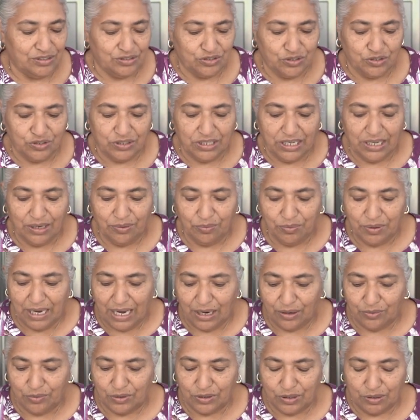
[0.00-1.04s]
Today we
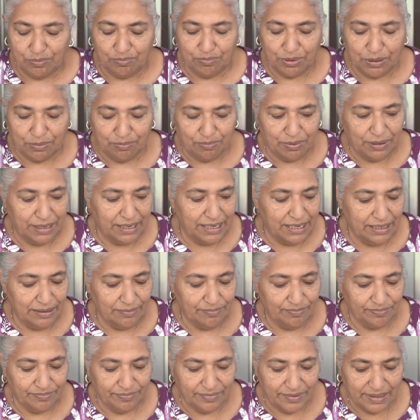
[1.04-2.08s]
are going to
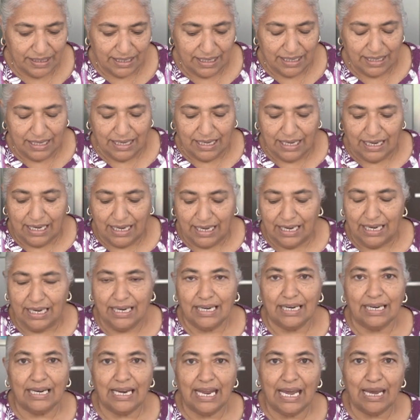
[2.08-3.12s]
prepare
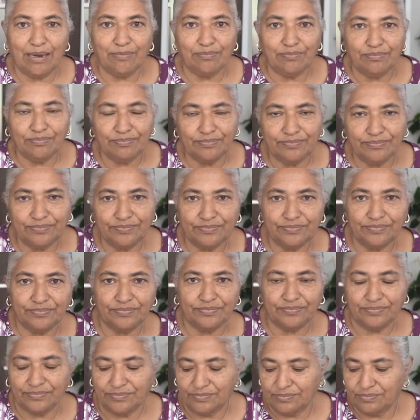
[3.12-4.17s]
a lamb
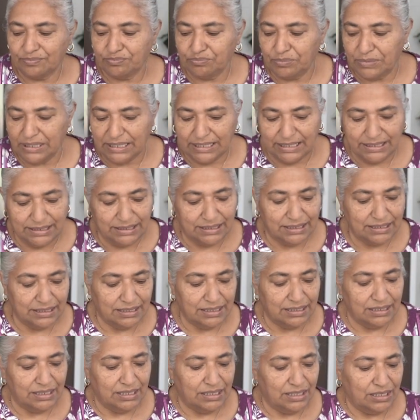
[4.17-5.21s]
meat
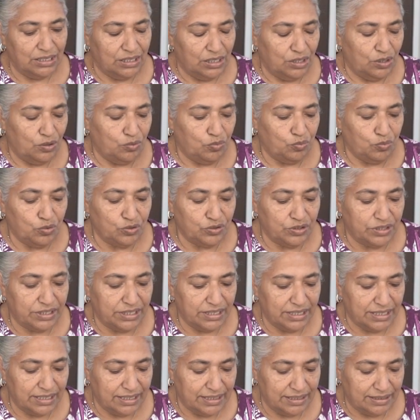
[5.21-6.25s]
with
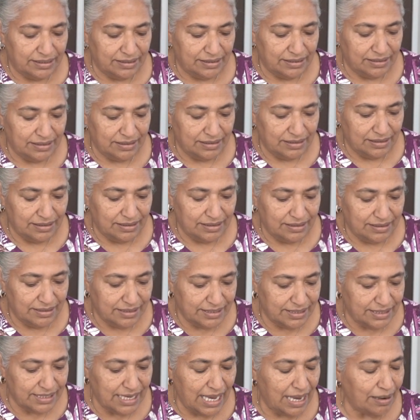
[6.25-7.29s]
the
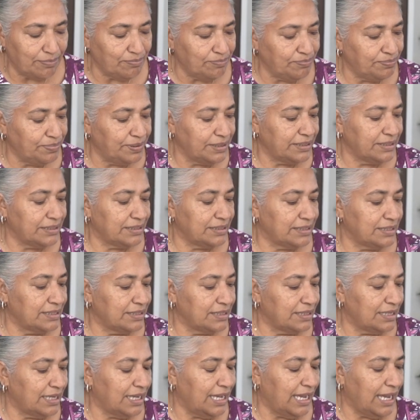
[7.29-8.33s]
samp
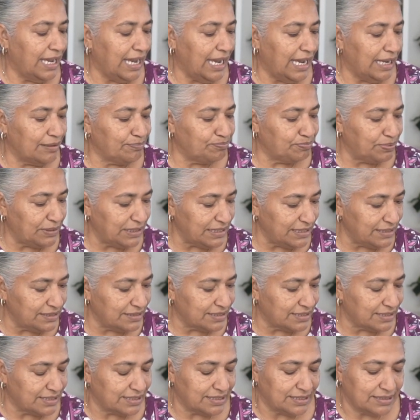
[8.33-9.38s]
and
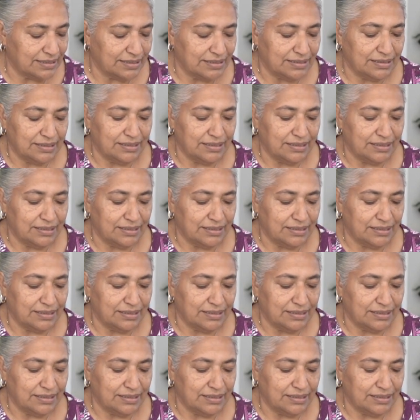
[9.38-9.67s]
beans.